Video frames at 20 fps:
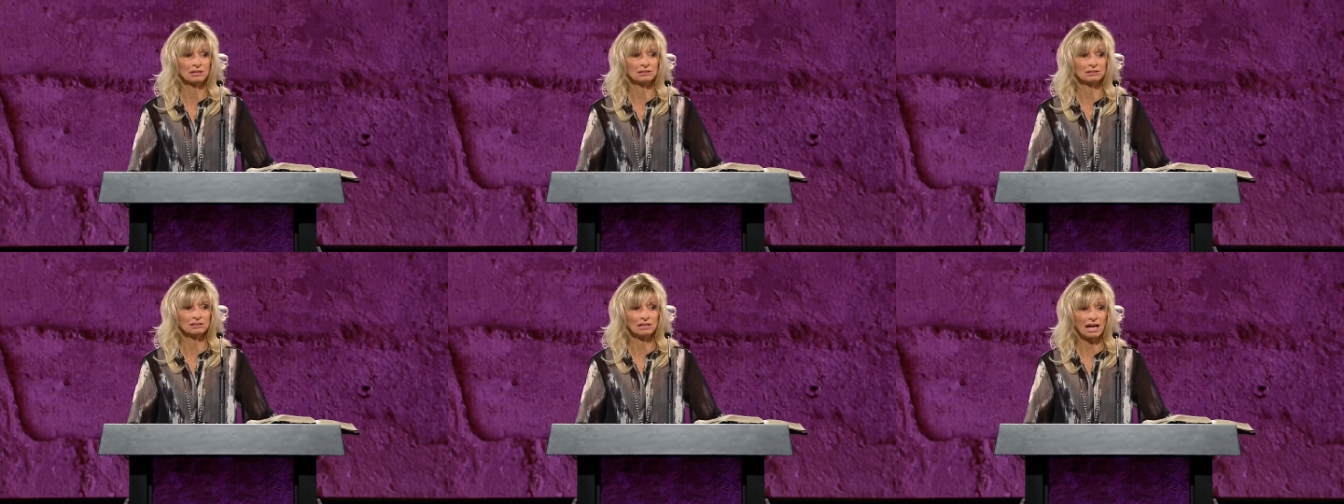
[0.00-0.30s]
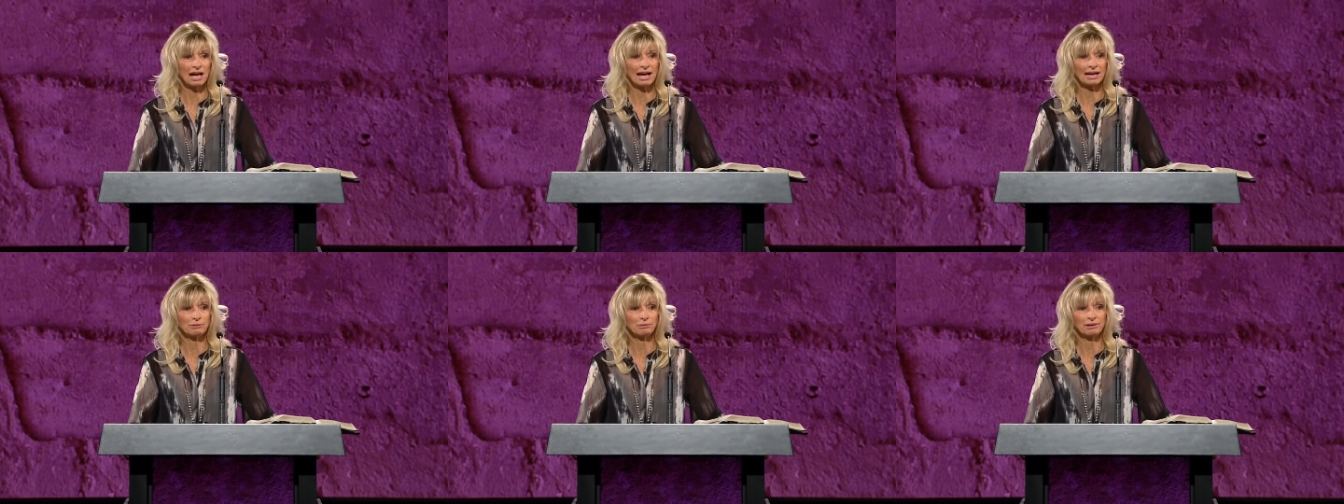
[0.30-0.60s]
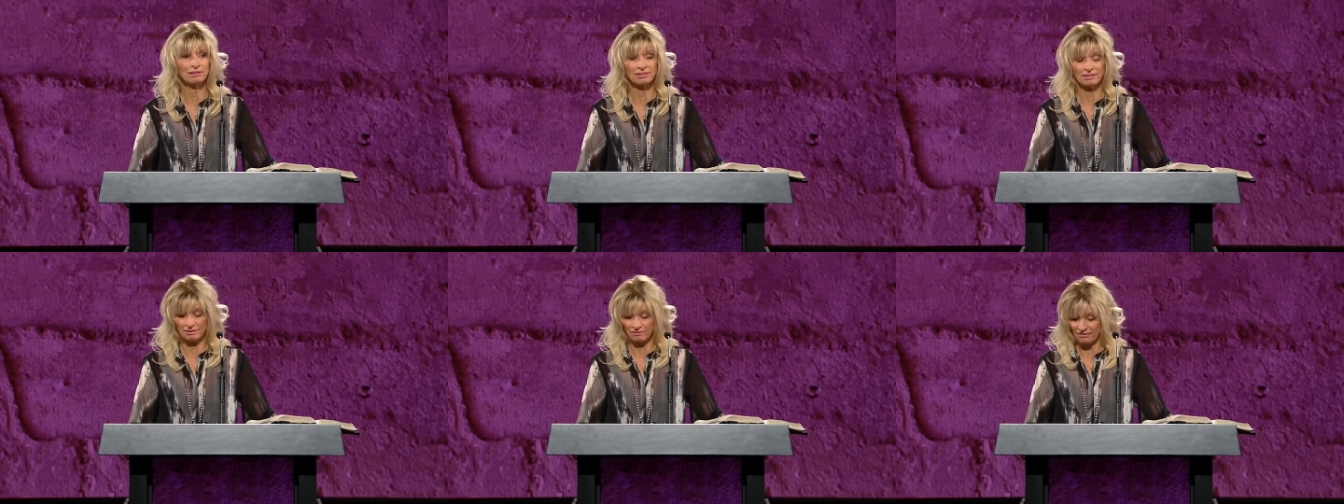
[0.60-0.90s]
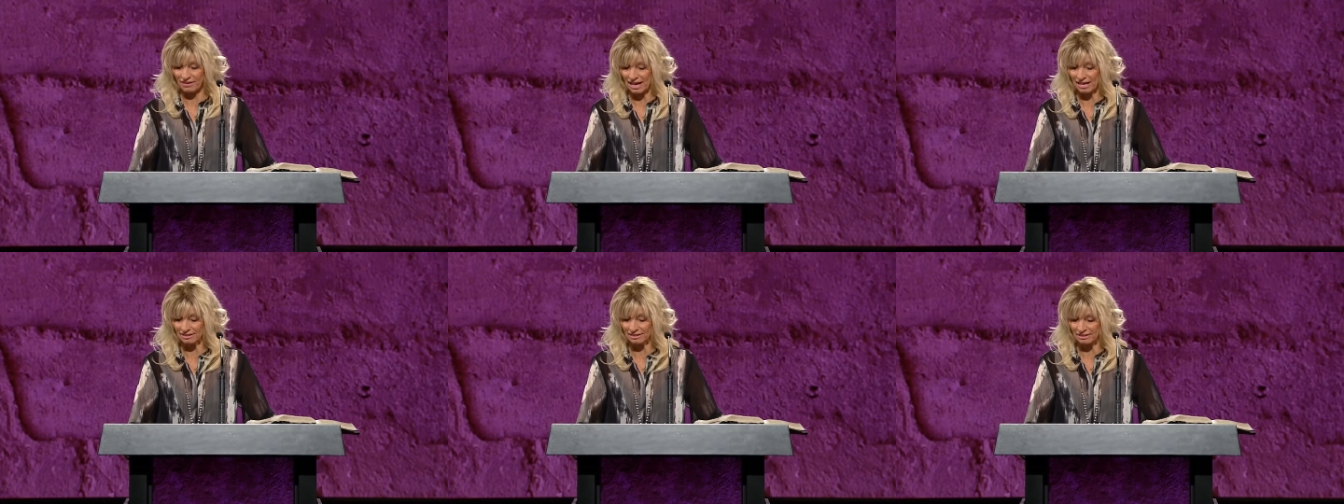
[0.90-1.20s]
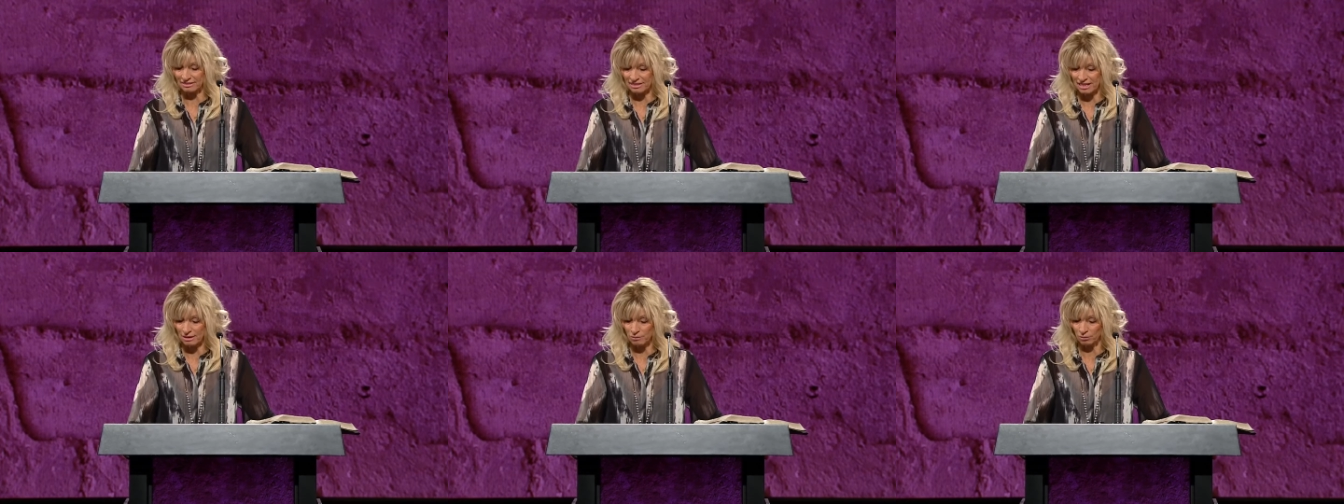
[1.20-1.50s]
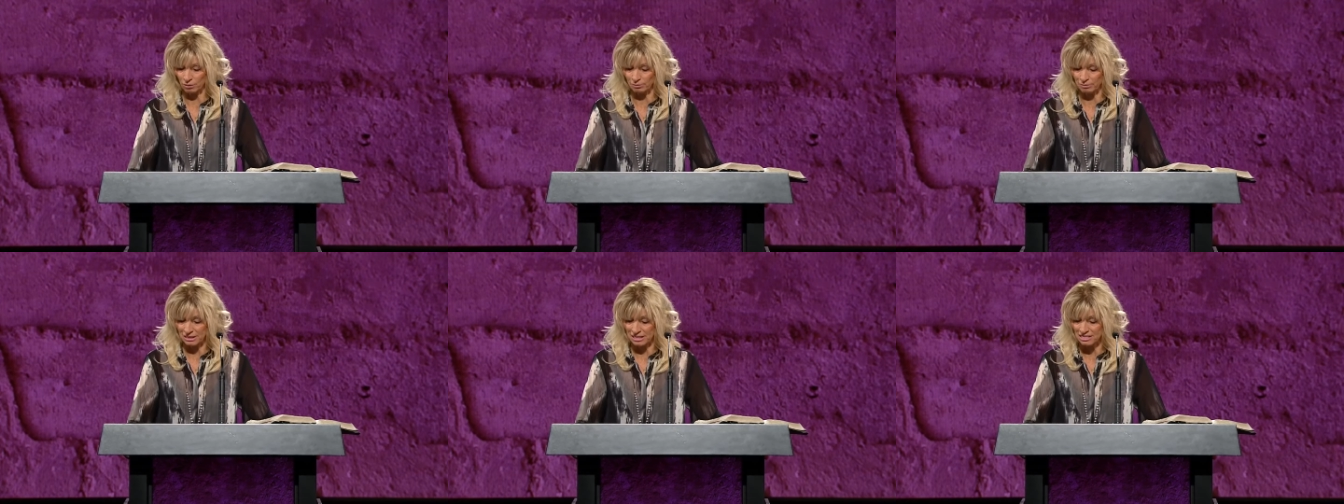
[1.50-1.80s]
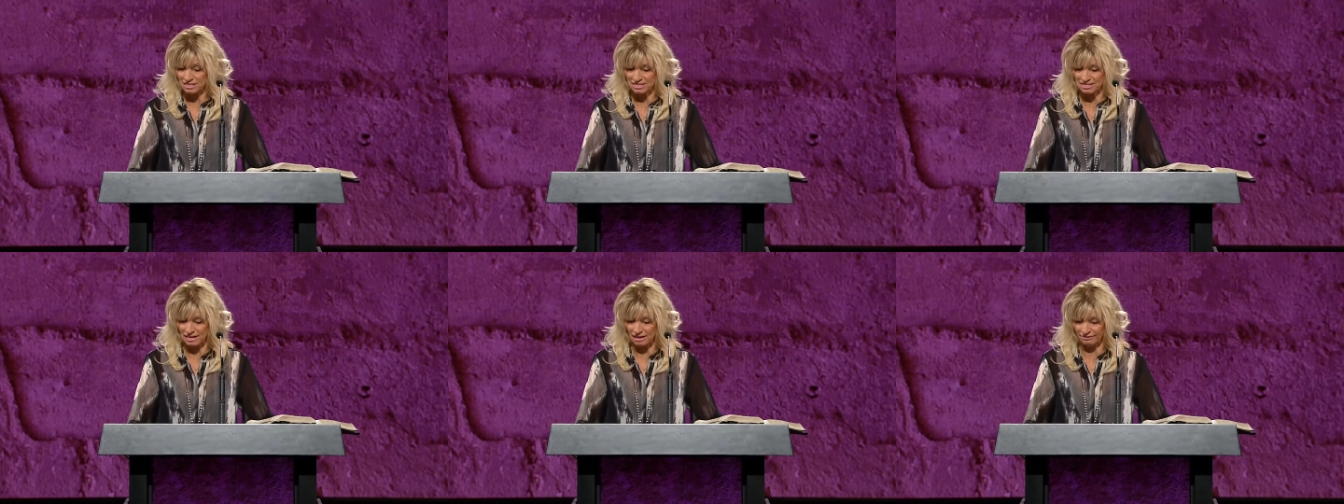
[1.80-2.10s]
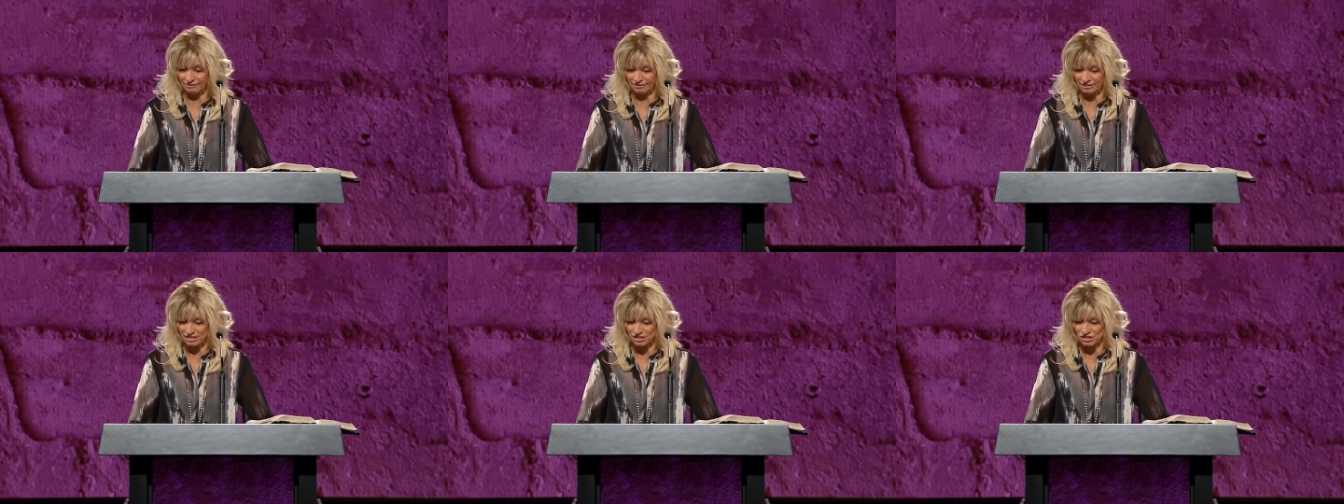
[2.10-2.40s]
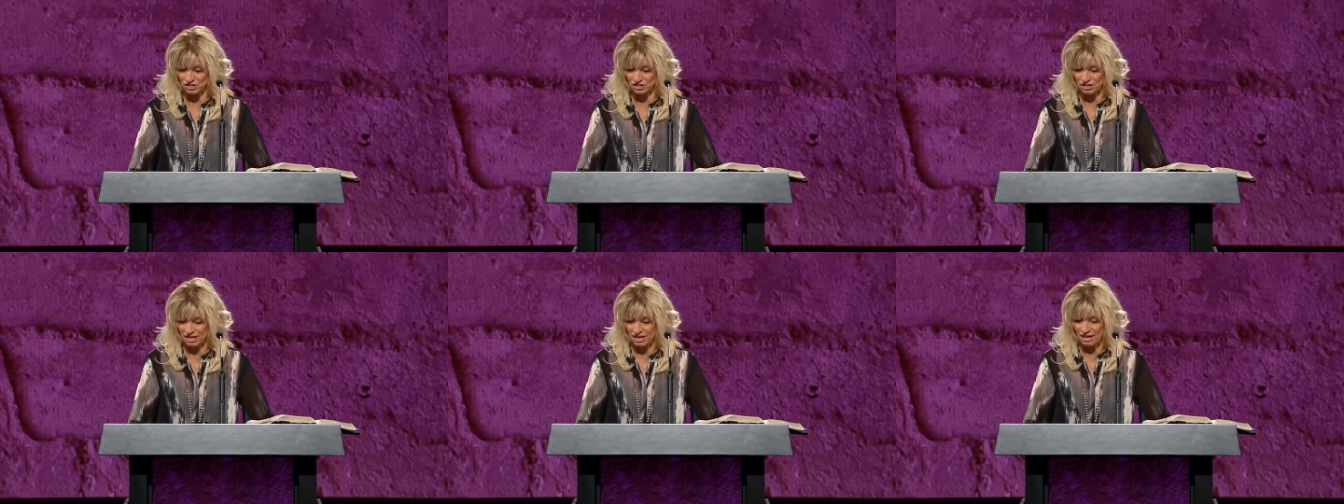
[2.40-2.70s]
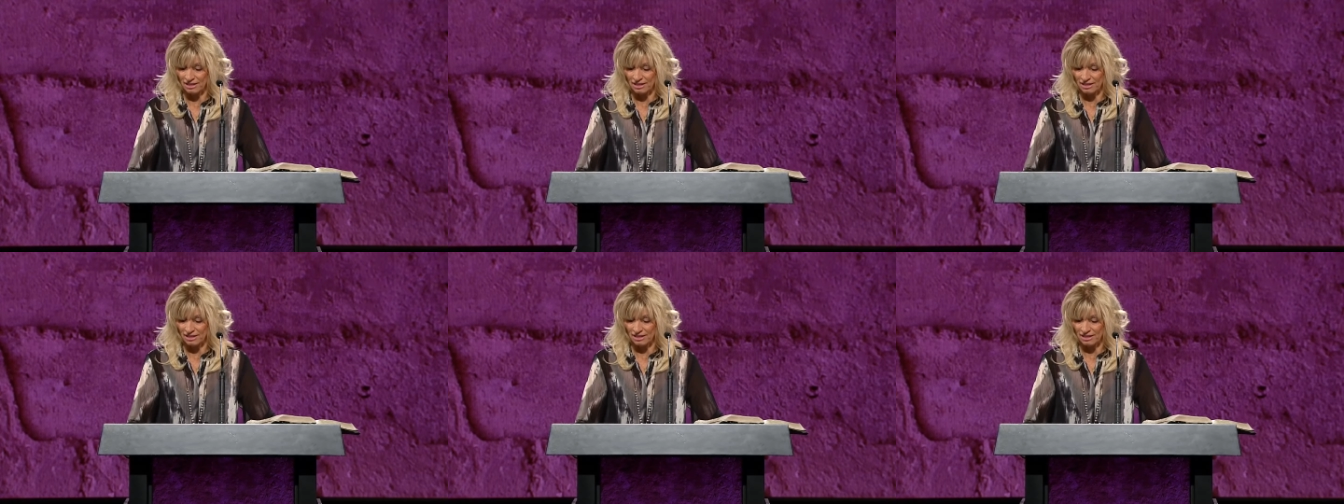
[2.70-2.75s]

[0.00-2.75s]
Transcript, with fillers: lied with the fact that they were being selfish.